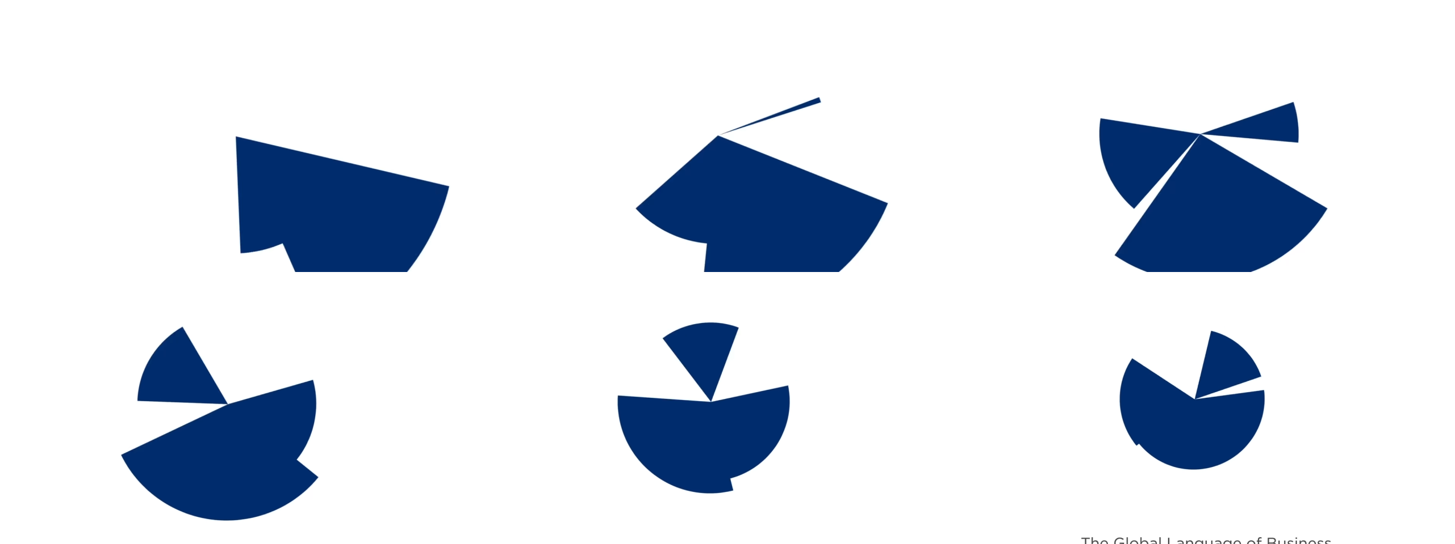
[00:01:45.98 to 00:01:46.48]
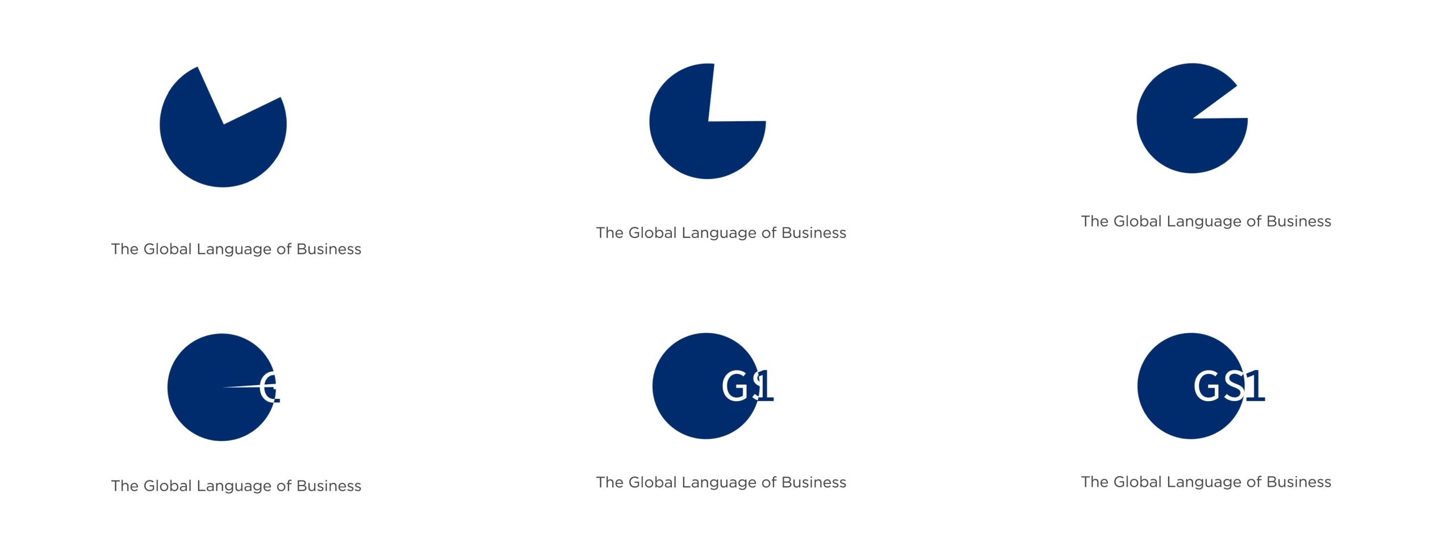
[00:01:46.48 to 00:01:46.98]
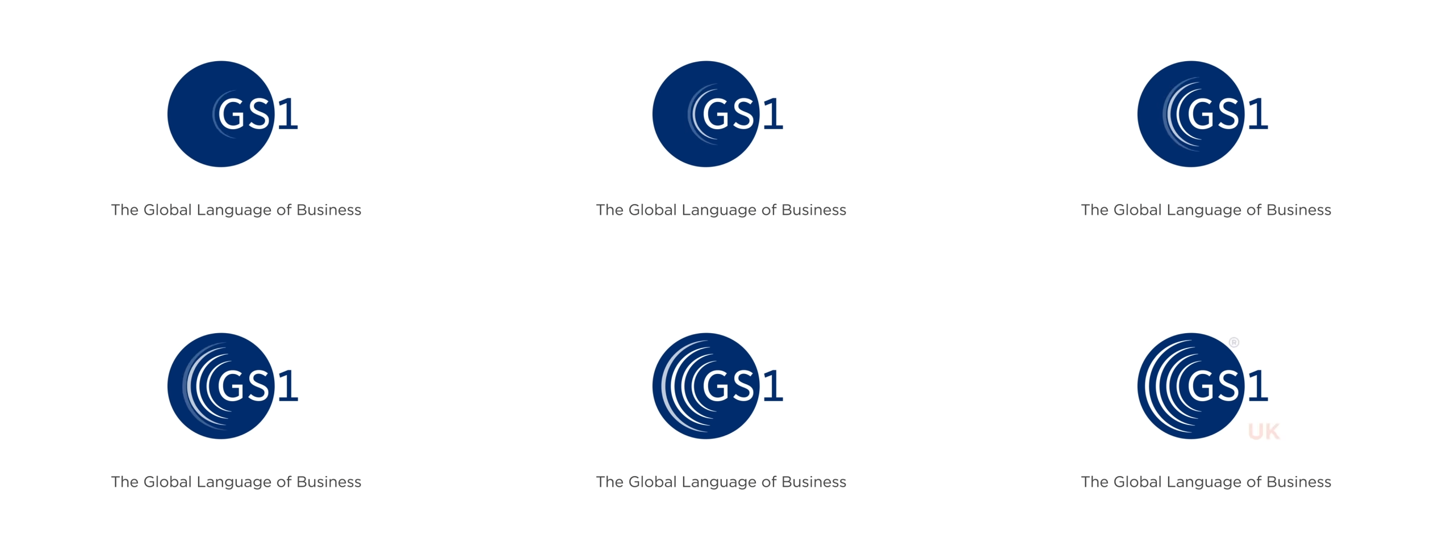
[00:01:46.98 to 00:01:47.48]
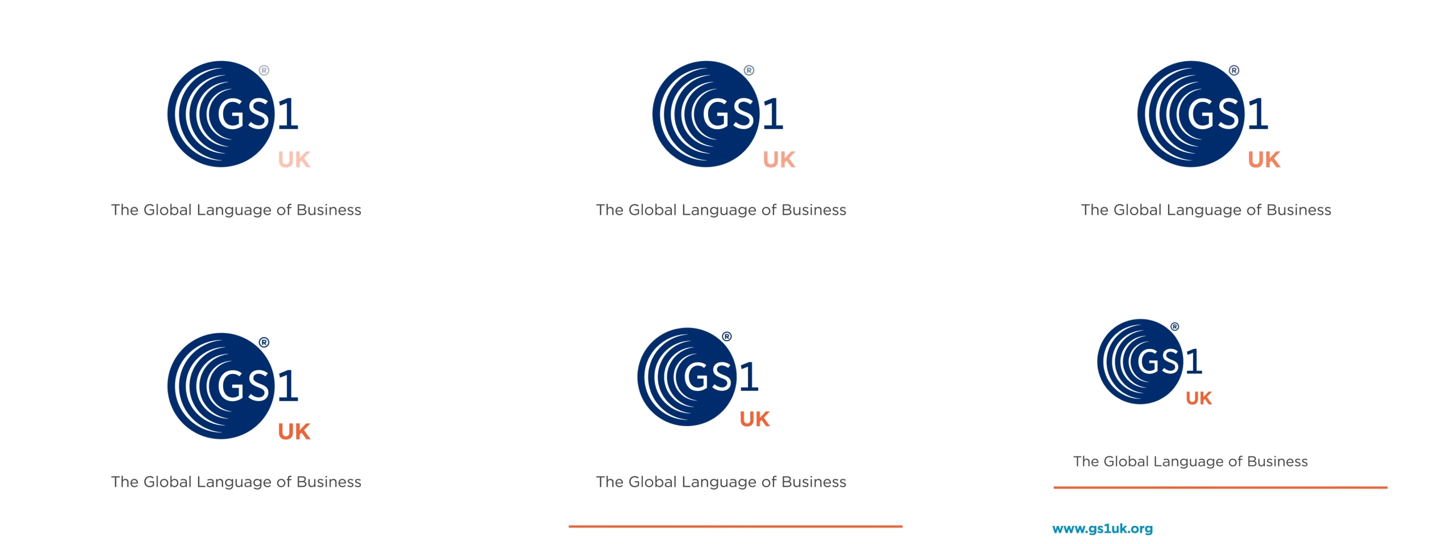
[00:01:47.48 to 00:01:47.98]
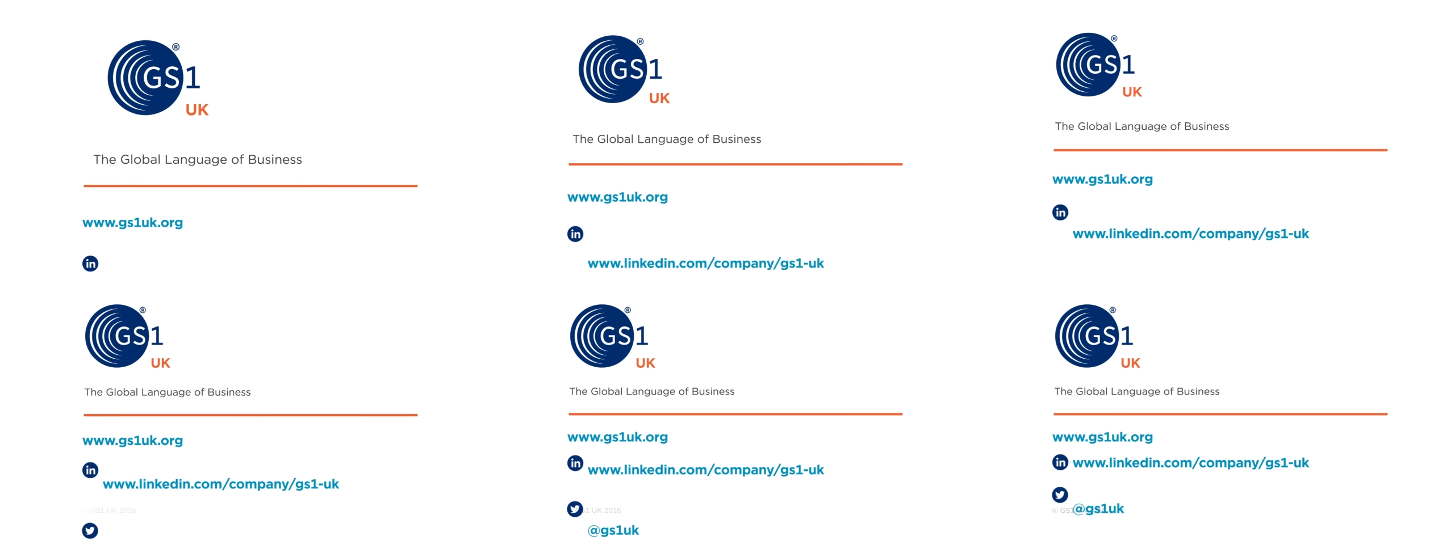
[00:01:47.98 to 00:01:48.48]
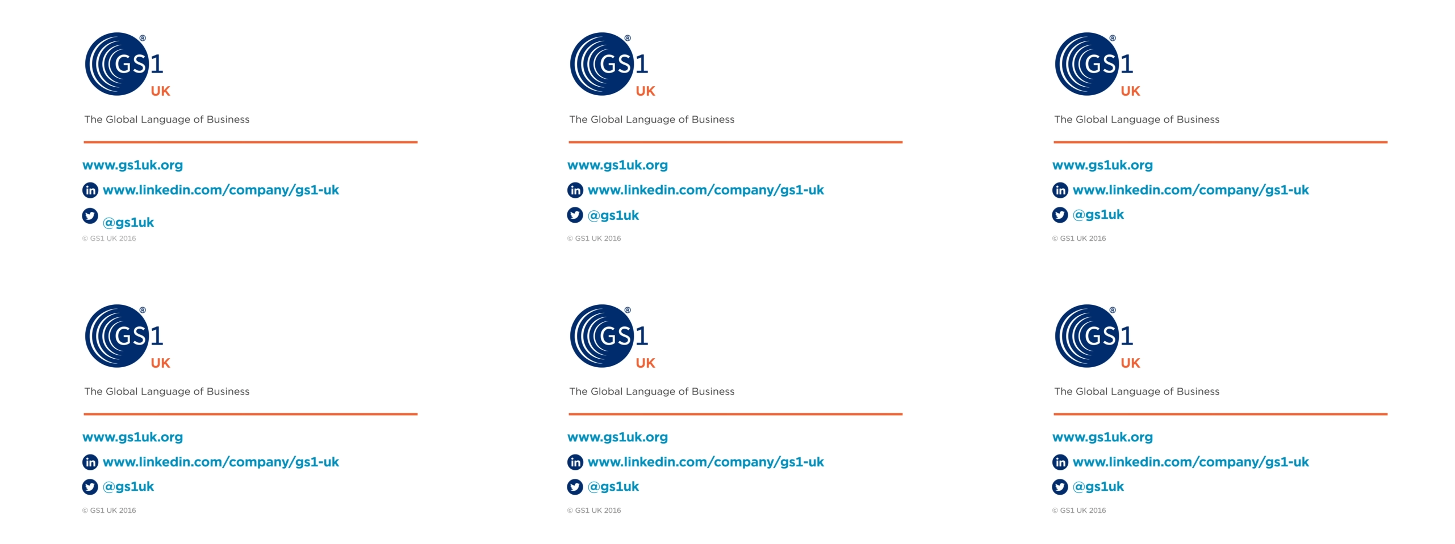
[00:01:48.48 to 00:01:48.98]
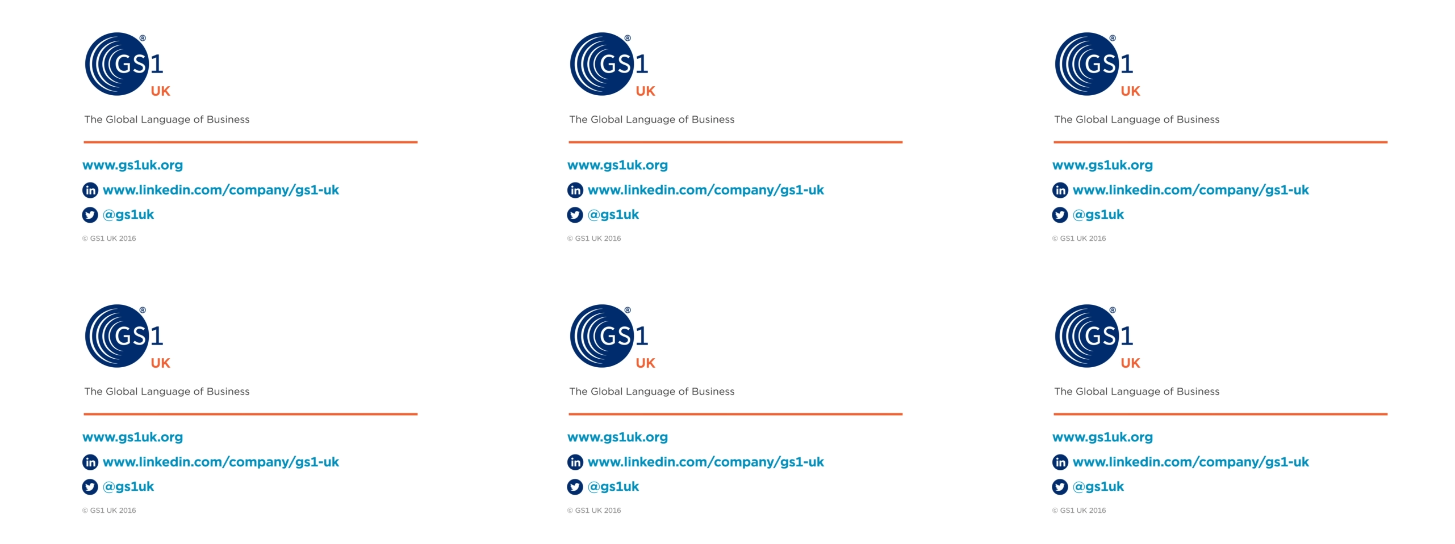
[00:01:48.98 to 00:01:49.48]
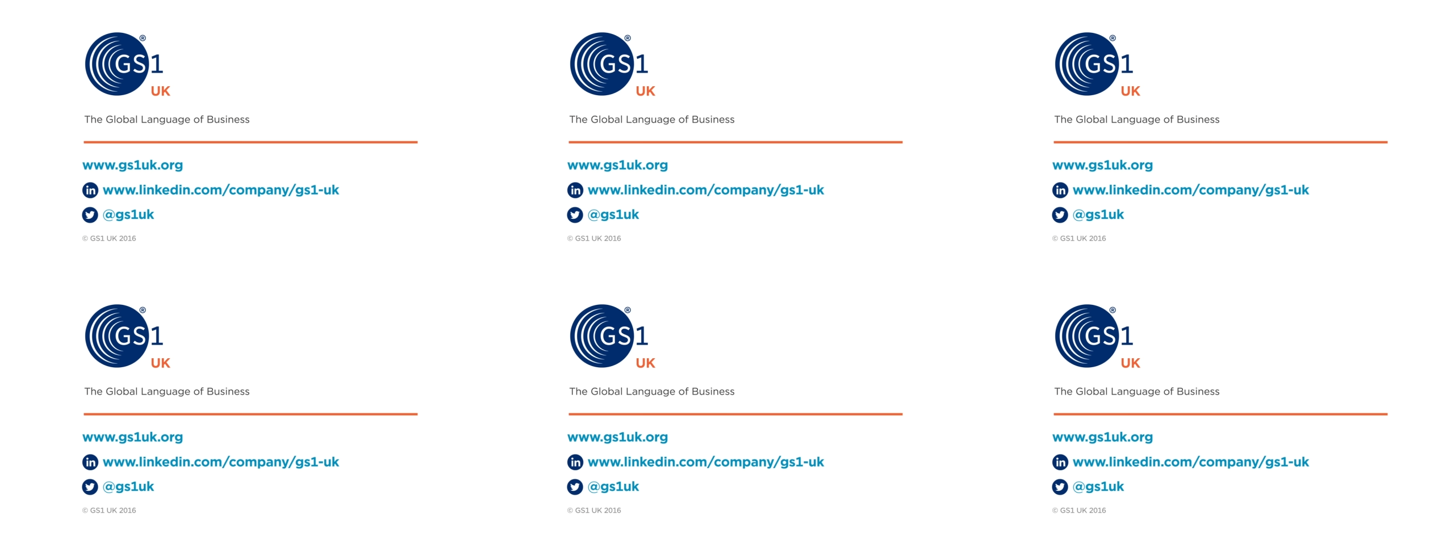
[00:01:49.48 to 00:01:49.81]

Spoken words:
No face is visible, so there are no lips to read.